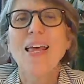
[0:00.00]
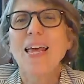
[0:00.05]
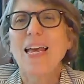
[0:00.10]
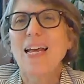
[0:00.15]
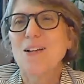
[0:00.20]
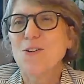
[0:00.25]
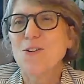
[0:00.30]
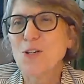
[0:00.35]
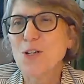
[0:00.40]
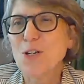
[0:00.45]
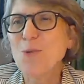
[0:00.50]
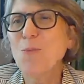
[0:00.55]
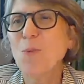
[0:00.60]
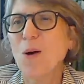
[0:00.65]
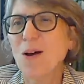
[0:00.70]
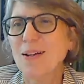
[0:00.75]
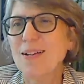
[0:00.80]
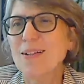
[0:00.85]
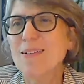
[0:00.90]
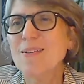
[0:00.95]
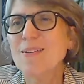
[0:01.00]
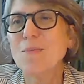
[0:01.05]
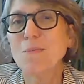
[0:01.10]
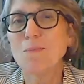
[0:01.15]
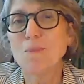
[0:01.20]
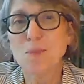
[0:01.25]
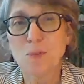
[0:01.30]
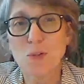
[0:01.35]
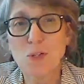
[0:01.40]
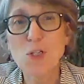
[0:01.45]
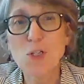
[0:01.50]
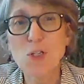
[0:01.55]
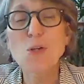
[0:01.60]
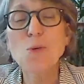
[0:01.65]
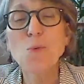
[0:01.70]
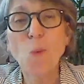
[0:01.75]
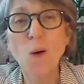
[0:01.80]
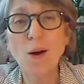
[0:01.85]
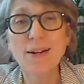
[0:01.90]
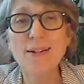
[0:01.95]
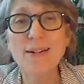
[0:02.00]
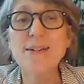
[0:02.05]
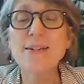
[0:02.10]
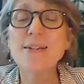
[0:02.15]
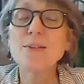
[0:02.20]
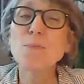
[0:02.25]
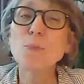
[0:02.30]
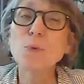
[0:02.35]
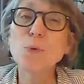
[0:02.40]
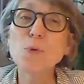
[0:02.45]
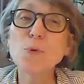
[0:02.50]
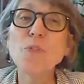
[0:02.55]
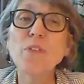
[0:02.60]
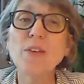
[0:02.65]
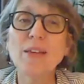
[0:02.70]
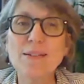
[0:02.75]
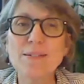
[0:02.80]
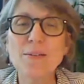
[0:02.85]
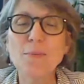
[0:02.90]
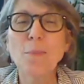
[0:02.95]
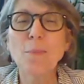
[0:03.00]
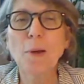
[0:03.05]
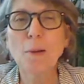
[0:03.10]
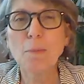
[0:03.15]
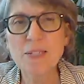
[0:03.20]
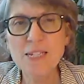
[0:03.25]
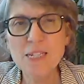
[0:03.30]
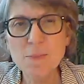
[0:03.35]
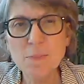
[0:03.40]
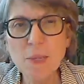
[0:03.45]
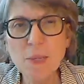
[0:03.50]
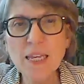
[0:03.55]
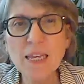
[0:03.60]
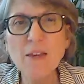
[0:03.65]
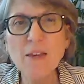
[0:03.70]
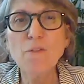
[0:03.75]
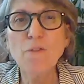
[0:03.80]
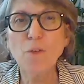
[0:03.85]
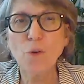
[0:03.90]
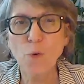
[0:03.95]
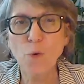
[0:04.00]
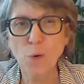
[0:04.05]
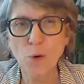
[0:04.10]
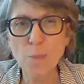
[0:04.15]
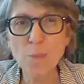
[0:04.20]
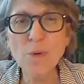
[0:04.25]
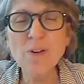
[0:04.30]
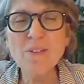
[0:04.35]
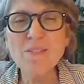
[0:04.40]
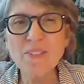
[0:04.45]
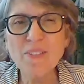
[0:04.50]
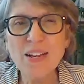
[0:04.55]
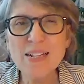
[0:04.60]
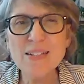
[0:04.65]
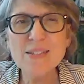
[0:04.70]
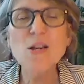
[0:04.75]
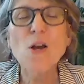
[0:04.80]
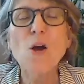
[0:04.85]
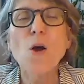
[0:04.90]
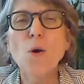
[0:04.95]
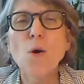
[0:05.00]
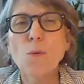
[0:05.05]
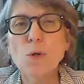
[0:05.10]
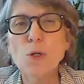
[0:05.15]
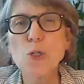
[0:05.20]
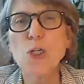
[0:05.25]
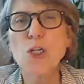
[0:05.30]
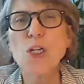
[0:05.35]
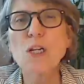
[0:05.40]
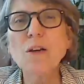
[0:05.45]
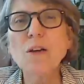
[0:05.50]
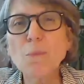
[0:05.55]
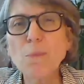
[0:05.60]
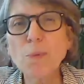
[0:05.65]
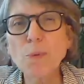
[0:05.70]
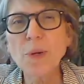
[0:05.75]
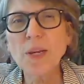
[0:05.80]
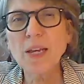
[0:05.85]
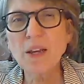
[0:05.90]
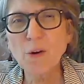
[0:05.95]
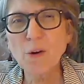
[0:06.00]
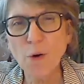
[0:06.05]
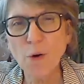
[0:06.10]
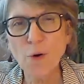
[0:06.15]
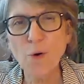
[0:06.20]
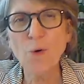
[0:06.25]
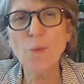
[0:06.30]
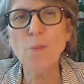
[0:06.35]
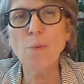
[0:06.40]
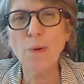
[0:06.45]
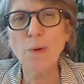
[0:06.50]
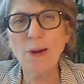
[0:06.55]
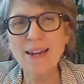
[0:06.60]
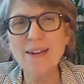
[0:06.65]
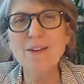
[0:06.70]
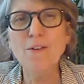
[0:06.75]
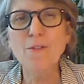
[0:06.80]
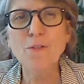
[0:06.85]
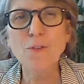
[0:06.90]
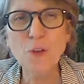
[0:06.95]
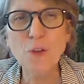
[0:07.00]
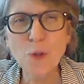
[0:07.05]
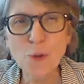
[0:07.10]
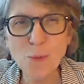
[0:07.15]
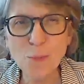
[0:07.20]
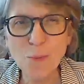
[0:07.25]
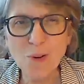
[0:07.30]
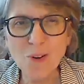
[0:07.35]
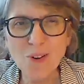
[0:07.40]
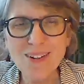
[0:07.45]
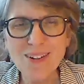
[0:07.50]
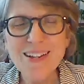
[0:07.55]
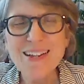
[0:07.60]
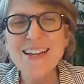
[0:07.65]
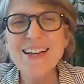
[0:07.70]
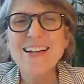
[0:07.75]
and she wanted to move into public speaking for corporate events where she could bring her brand of humor